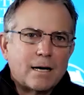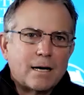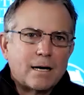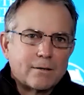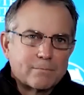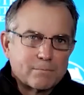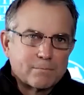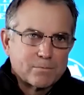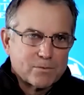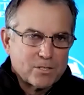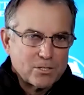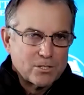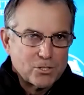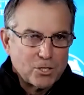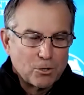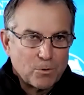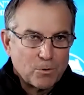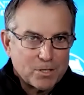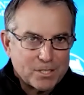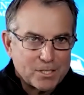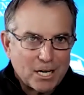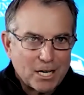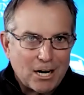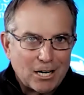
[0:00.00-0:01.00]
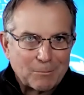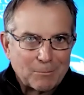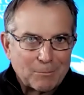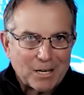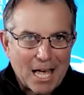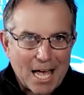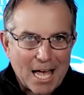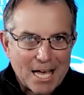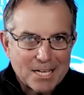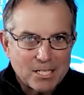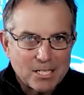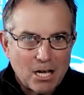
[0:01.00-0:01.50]
Since you're retired, I'm going
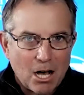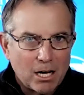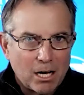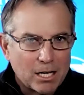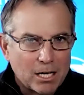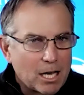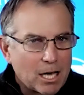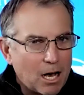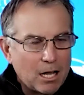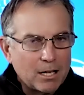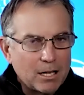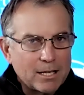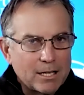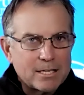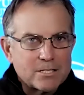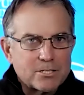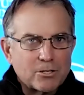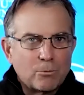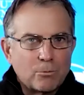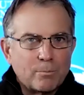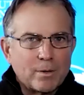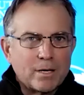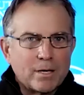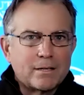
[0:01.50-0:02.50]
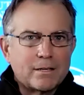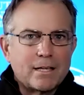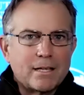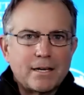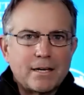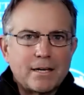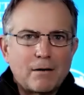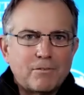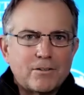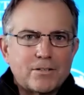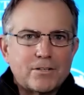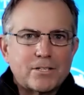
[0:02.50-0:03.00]
to ask Holly. Holly, has there been an
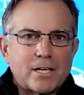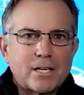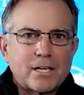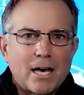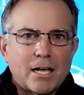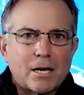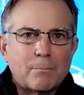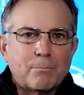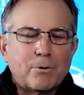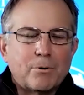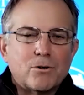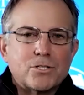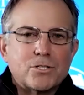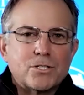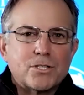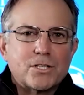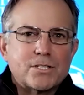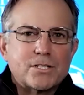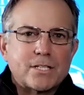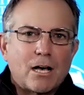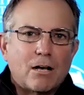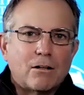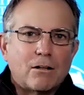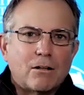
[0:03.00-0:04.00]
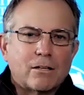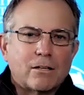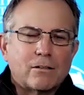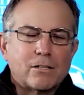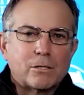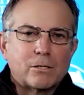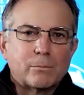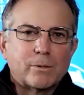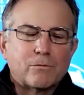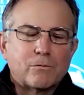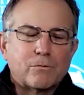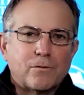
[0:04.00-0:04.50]
effort to kind of push this out a
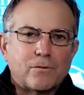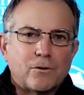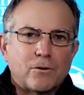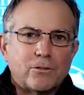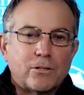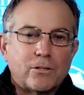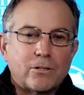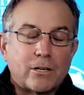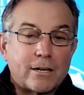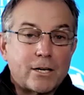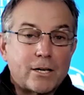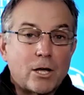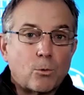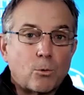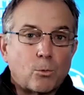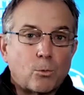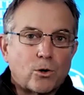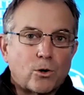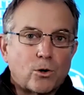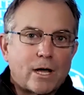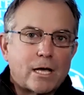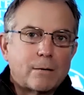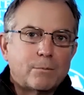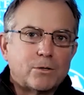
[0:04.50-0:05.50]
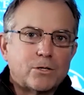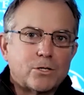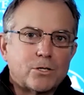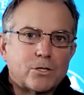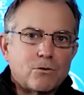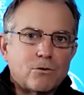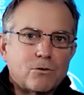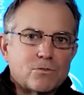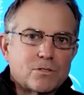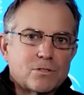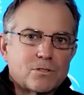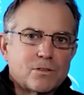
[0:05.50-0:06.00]
little bit further? I know we're able to
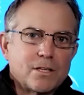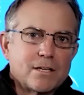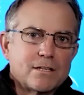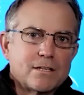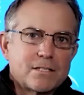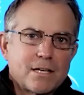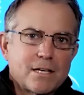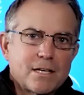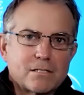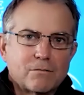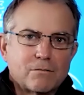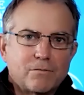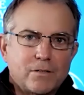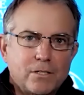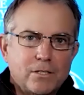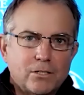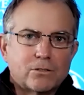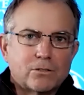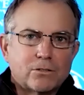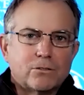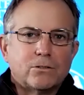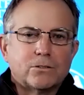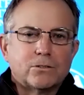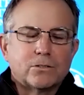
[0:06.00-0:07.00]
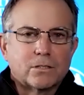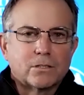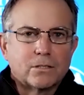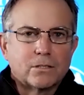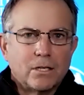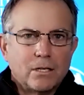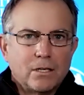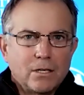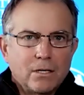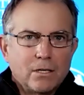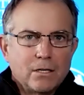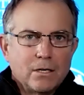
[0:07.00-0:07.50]
use this as a vehicle
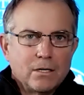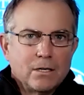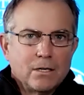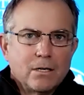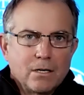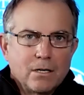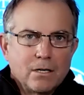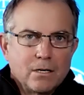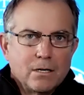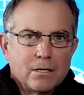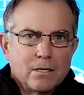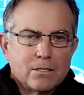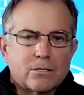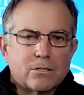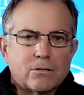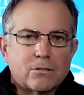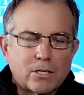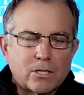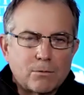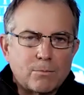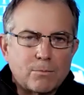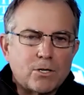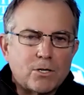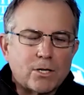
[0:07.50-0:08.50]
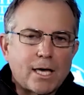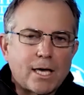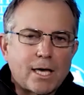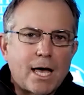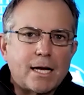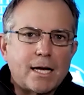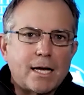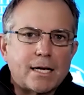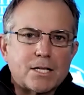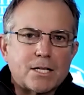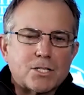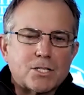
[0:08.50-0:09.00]
to
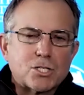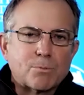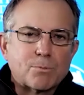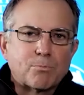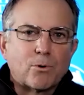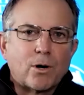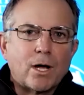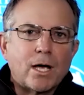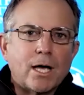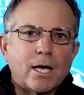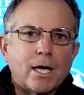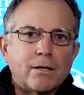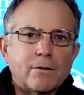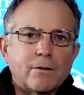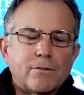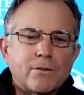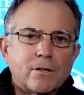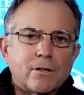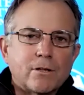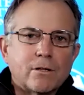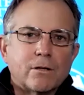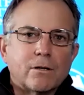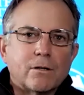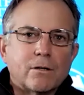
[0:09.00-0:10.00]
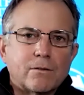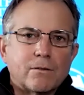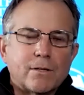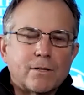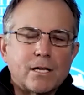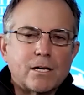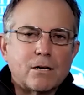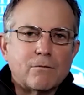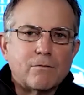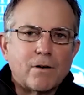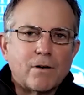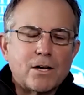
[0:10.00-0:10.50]
communicate and spread the
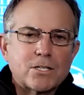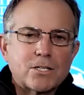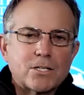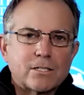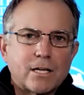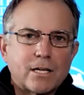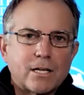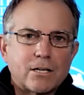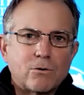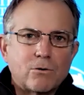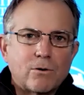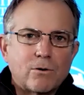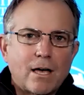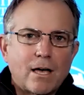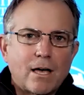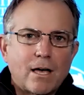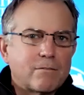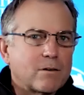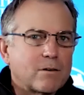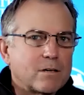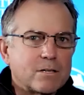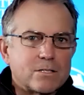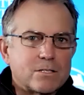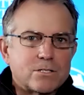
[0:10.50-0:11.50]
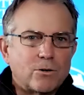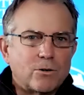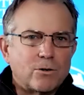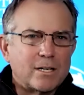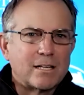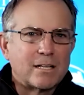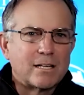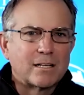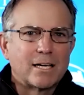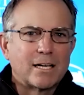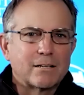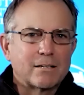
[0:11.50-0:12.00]
innovation that you have. Is there
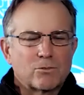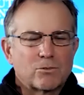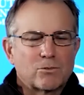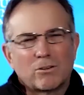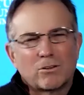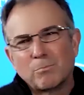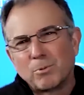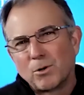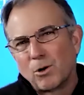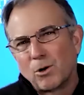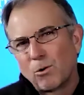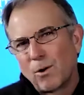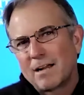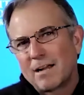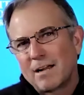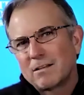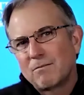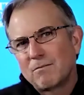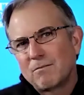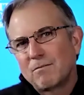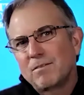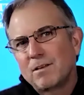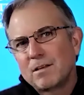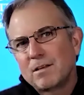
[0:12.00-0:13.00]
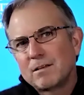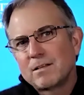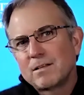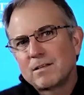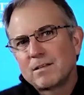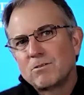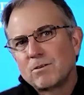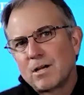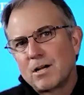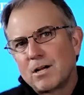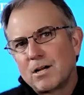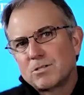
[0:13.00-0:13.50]
any sort of proactive thing that
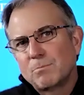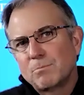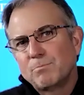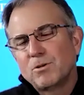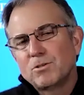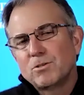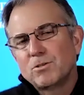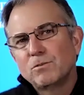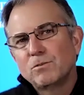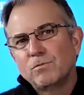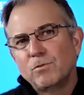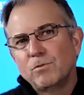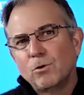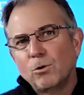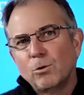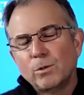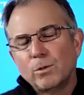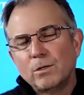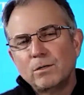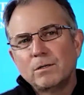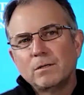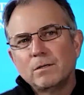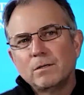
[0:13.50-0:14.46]
you guys are pushing forward?